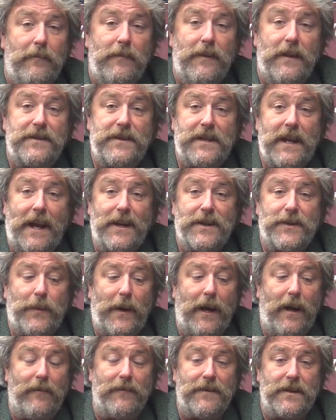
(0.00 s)
the C N
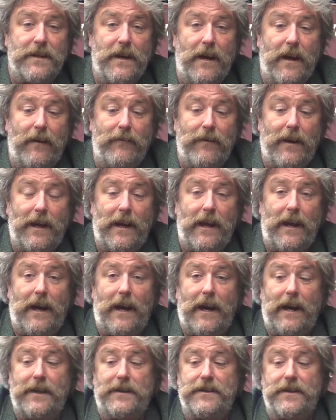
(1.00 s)
twelve as a, a right
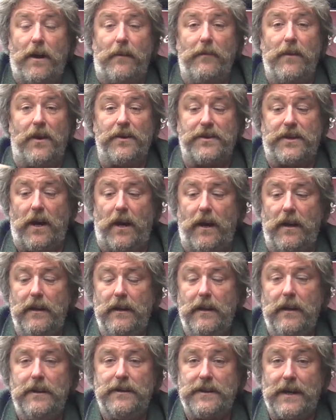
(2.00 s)
high top-notch car
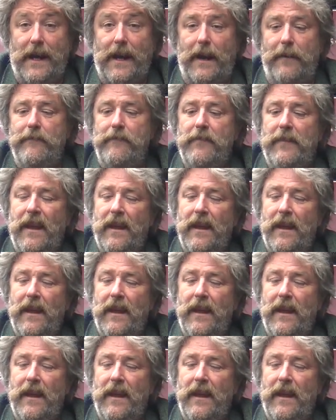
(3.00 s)
tyre.